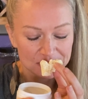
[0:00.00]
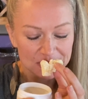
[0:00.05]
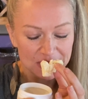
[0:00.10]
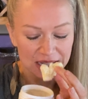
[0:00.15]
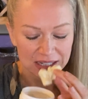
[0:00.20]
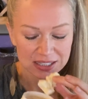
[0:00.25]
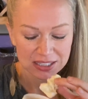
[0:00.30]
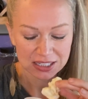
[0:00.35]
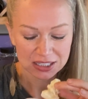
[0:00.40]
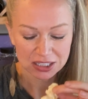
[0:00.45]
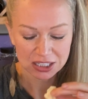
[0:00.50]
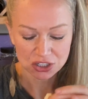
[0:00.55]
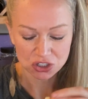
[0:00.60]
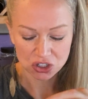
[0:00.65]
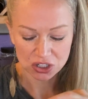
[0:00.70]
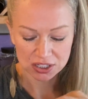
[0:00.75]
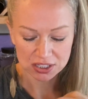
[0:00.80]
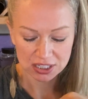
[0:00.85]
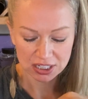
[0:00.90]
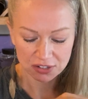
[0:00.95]
It's
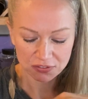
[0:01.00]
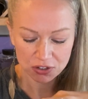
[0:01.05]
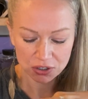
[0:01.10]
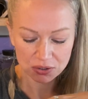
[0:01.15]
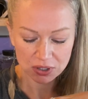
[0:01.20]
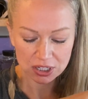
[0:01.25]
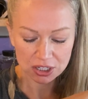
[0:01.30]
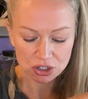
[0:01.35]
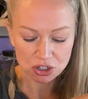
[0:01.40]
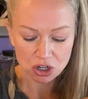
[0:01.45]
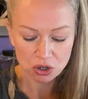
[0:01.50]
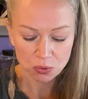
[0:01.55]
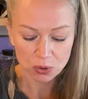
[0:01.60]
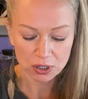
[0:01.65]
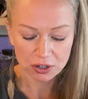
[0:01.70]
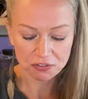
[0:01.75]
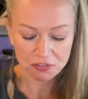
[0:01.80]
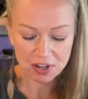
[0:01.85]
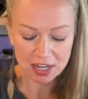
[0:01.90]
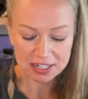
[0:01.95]
delicious. And if you need to know where
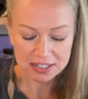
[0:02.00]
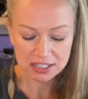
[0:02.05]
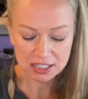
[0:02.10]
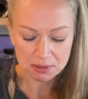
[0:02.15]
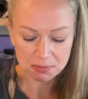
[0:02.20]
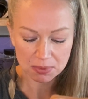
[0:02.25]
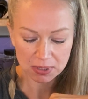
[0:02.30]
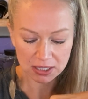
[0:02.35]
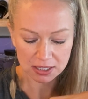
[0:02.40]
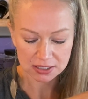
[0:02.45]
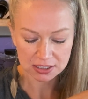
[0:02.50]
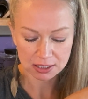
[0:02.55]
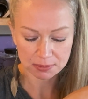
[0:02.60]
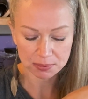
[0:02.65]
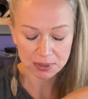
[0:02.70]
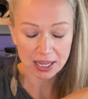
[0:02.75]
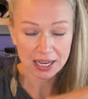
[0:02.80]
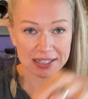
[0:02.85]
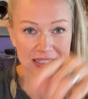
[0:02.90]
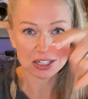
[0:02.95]
to find some of these
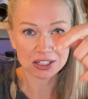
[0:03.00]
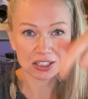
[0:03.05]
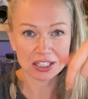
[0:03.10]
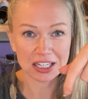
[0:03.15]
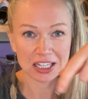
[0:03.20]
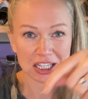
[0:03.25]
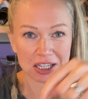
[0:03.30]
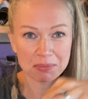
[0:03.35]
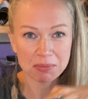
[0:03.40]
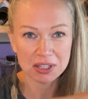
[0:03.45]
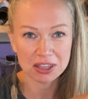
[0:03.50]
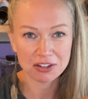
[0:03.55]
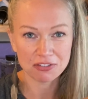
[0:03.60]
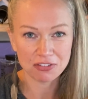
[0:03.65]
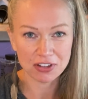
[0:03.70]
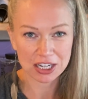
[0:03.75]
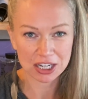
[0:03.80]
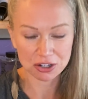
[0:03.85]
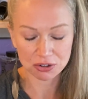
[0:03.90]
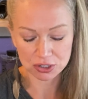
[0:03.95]
supplies, I'll link them in the
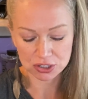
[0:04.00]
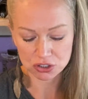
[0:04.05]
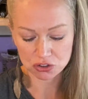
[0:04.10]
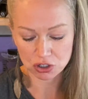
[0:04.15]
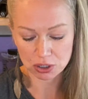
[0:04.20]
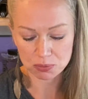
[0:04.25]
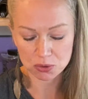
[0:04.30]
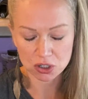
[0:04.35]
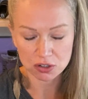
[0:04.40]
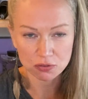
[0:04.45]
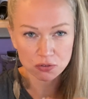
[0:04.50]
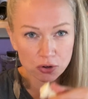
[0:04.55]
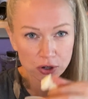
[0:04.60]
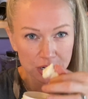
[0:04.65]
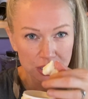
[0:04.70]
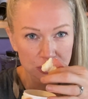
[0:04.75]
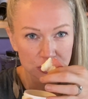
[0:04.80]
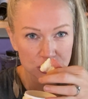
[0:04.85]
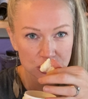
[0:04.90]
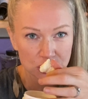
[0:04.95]
video description for
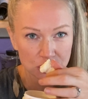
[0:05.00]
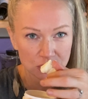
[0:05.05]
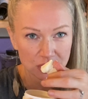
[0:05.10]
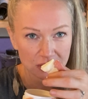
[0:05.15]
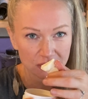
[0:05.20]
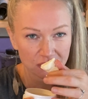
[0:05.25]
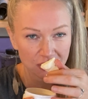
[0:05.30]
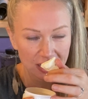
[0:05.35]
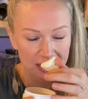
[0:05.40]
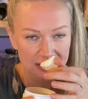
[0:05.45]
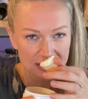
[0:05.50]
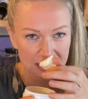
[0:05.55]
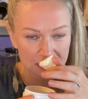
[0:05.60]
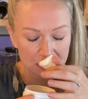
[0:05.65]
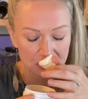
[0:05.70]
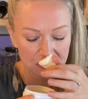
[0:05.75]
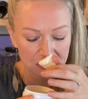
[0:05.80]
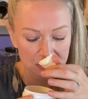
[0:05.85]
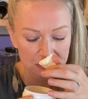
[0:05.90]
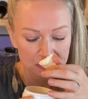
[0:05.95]
you so you can find some
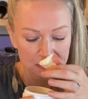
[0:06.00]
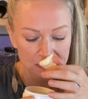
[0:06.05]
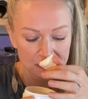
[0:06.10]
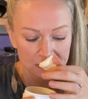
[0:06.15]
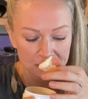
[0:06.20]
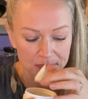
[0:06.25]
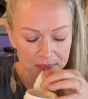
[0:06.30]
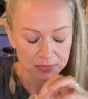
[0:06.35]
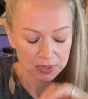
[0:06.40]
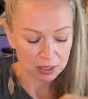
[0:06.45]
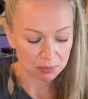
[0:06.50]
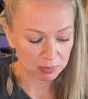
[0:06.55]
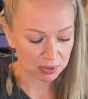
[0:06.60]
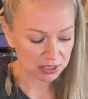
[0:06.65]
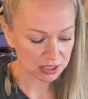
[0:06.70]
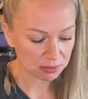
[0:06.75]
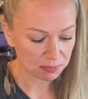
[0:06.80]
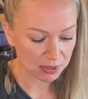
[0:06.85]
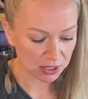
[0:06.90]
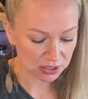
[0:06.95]
of them. But
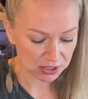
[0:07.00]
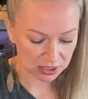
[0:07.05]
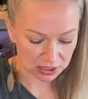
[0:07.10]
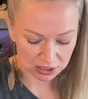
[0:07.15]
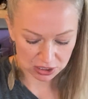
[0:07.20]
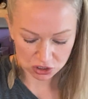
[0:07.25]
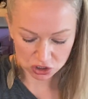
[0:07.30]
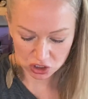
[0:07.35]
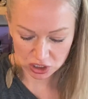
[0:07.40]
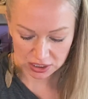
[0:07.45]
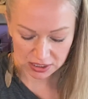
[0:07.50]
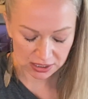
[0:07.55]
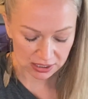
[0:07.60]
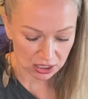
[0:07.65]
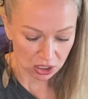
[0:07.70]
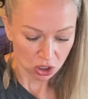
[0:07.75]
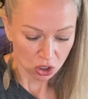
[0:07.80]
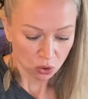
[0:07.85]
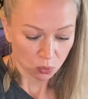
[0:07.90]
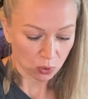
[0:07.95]
it smells delicious.
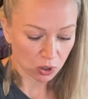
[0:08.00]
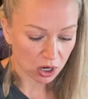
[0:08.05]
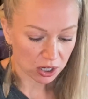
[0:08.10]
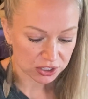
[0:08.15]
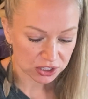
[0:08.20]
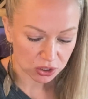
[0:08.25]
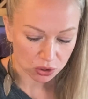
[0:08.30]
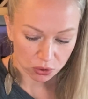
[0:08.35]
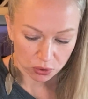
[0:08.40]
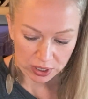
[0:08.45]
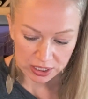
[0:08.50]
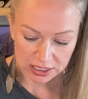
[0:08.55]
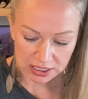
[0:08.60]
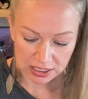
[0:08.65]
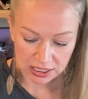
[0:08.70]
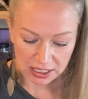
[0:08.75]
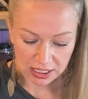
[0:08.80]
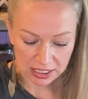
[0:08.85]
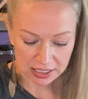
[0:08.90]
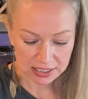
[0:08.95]
We're also going to
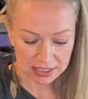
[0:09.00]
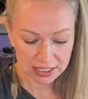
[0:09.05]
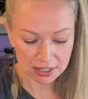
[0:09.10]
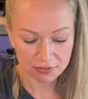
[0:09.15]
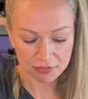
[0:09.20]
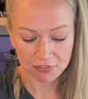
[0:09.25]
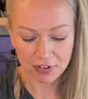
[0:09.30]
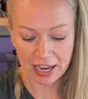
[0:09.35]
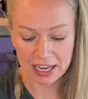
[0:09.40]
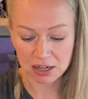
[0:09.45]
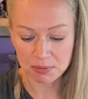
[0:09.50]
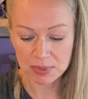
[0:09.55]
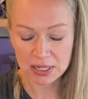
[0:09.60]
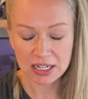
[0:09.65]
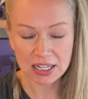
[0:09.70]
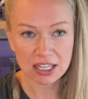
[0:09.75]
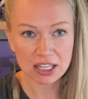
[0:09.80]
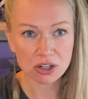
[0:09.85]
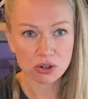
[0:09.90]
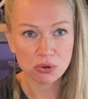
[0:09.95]
need some vitamin
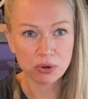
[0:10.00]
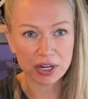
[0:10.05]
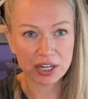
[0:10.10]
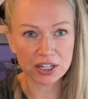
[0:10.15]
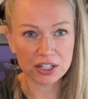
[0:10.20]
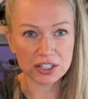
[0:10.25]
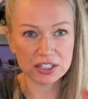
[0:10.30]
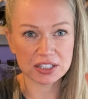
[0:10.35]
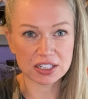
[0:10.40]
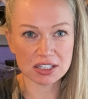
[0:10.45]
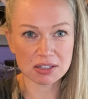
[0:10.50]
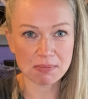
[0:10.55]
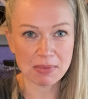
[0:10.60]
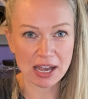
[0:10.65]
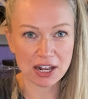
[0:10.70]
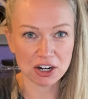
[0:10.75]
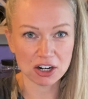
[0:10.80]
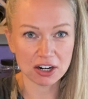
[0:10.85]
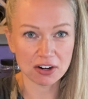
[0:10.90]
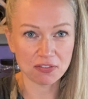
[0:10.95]
E oil. It doesn't
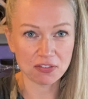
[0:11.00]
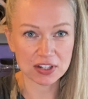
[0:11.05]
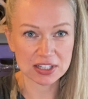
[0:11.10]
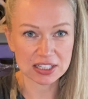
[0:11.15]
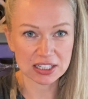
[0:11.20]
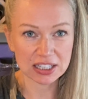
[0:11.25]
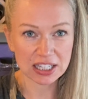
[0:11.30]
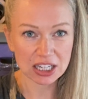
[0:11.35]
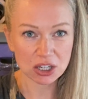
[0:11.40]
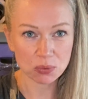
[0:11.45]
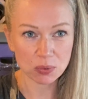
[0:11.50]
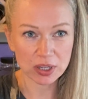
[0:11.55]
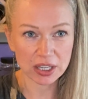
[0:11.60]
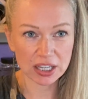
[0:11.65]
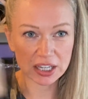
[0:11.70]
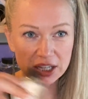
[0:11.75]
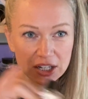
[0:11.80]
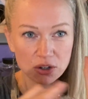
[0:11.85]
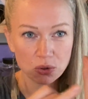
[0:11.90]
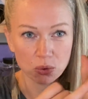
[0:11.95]
matter if it's
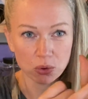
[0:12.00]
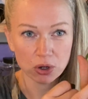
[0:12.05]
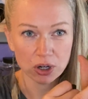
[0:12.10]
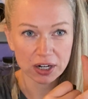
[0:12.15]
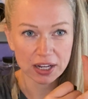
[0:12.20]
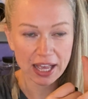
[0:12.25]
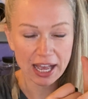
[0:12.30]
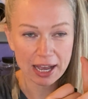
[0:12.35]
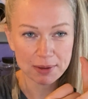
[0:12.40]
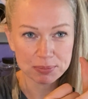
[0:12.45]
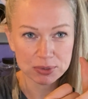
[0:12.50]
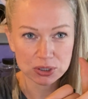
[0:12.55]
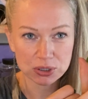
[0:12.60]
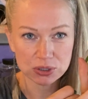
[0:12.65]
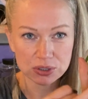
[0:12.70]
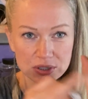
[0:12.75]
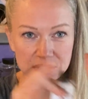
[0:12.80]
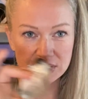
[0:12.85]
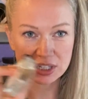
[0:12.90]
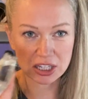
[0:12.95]
liquid or
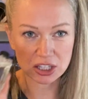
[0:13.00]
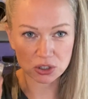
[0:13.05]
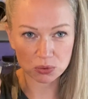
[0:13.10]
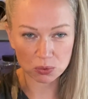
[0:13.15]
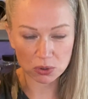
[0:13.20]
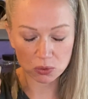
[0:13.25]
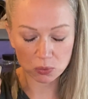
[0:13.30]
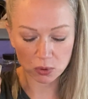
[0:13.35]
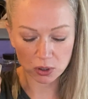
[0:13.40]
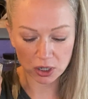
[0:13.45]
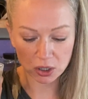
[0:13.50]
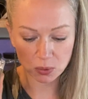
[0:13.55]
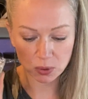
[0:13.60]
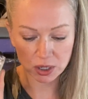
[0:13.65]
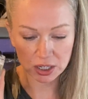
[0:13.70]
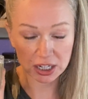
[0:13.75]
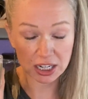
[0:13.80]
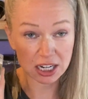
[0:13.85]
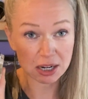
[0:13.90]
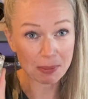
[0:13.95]
capsules, either will work. We're
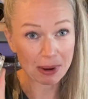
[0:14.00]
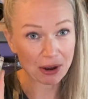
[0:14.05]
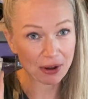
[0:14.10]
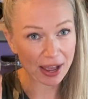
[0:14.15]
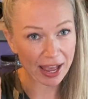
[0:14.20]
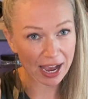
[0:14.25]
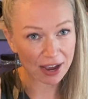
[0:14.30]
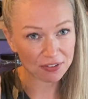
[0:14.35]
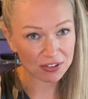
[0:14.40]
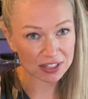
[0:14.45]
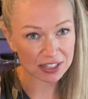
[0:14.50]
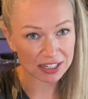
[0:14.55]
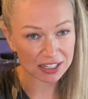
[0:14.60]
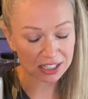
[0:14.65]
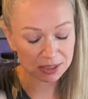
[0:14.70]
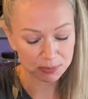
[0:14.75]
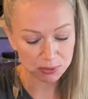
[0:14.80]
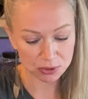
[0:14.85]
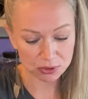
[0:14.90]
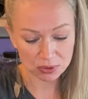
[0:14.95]
gonna need about 1/2
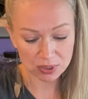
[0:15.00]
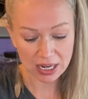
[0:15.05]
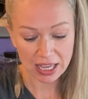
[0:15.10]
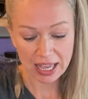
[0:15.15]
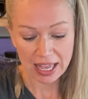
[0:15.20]
teaspoon